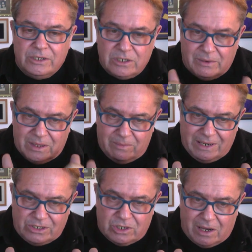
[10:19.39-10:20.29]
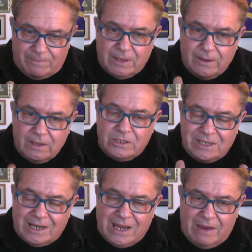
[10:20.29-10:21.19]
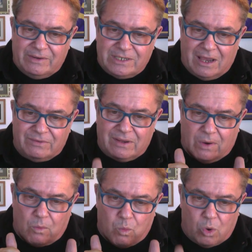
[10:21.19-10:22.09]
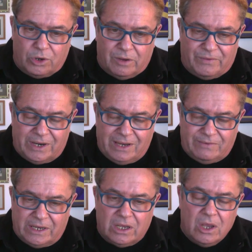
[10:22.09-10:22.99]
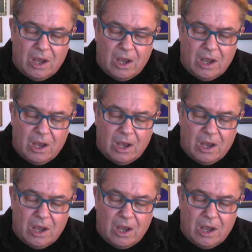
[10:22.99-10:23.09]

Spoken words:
So in the meantime, take care of yourselves. Have a wonderful evening.